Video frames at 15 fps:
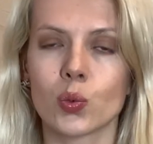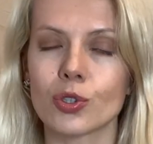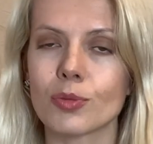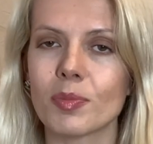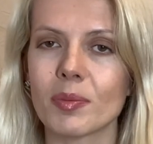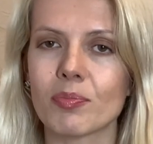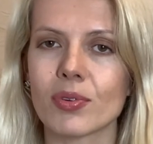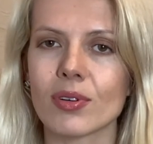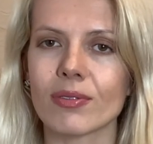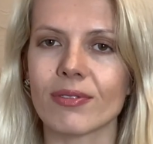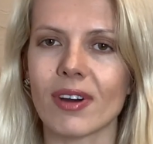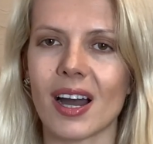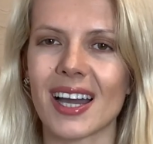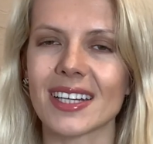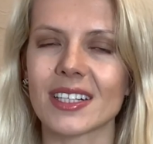would be
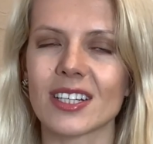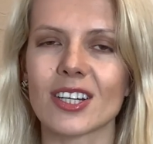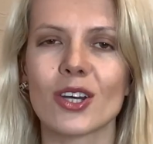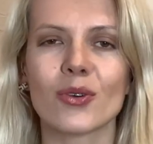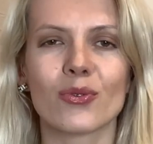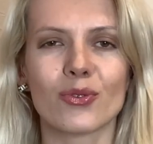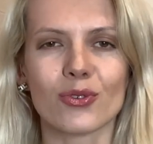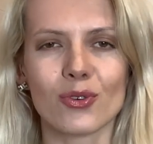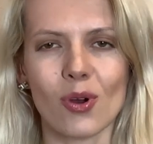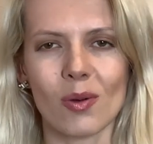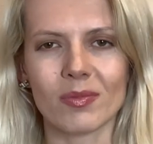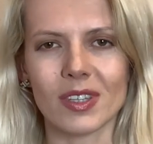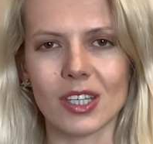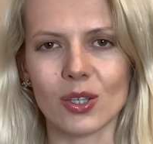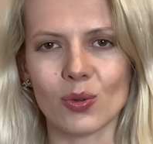provided
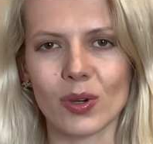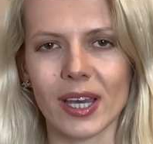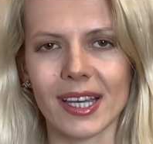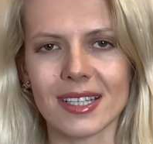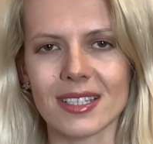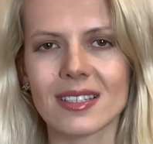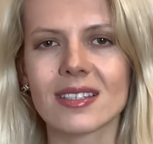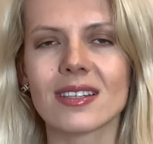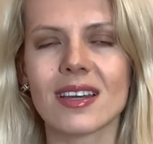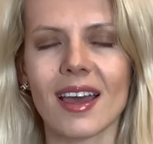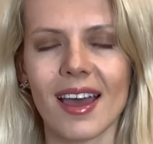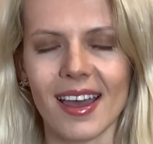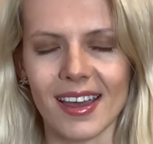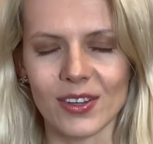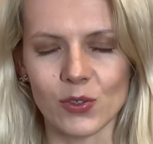from the US
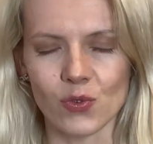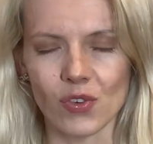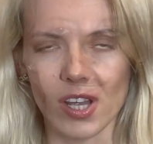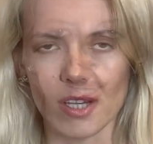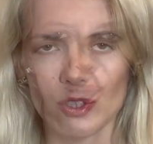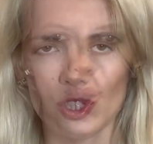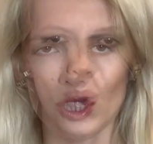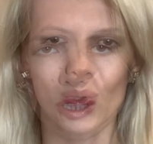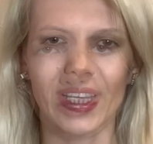and Russia.